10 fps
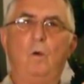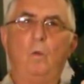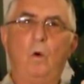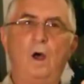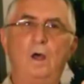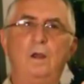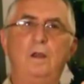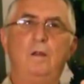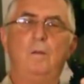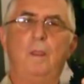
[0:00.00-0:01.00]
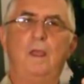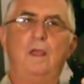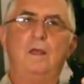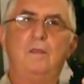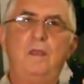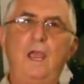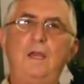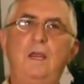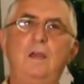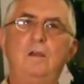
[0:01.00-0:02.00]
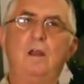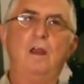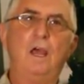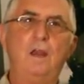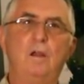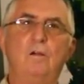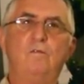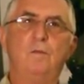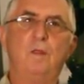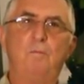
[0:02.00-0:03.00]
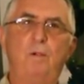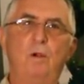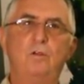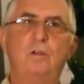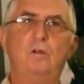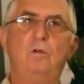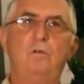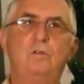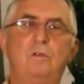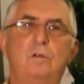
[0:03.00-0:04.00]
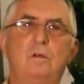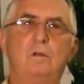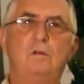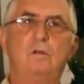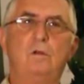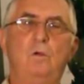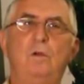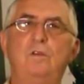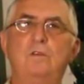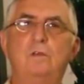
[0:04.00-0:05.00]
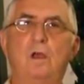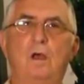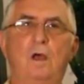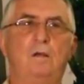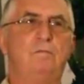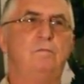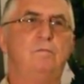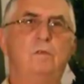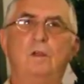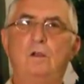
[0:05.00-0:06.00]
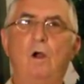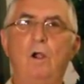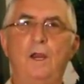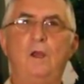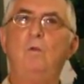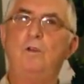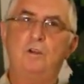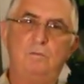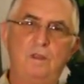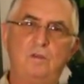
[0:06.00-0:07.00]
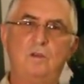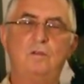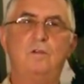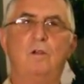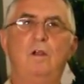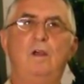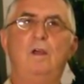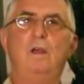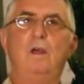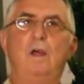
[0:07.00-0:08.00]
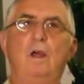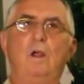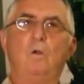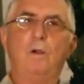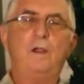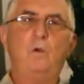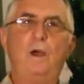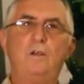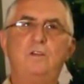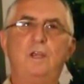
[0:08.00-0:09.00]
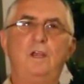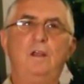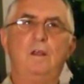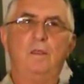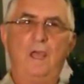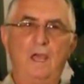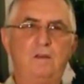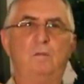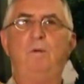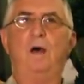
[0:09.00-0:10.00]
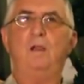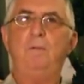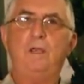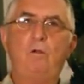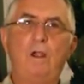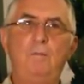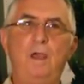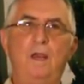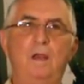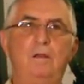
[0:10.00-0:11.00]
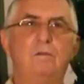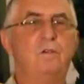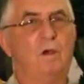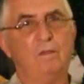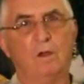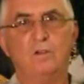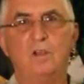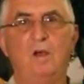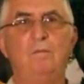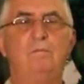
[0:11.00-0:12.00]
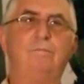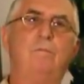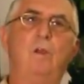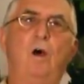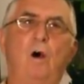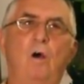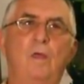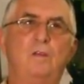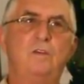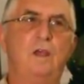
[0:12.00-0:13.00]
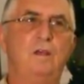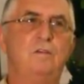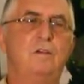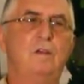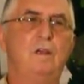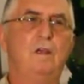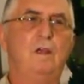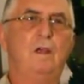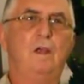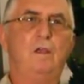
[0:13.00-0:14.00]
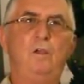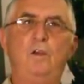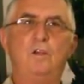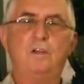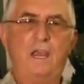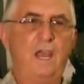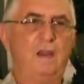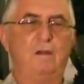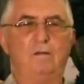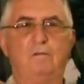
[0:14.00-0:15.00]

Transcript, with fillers: One, they needed a letter from the person who's who was uh, the guardian, which would be the sister, requesting that the body be cremated. So there's some law that says you just can't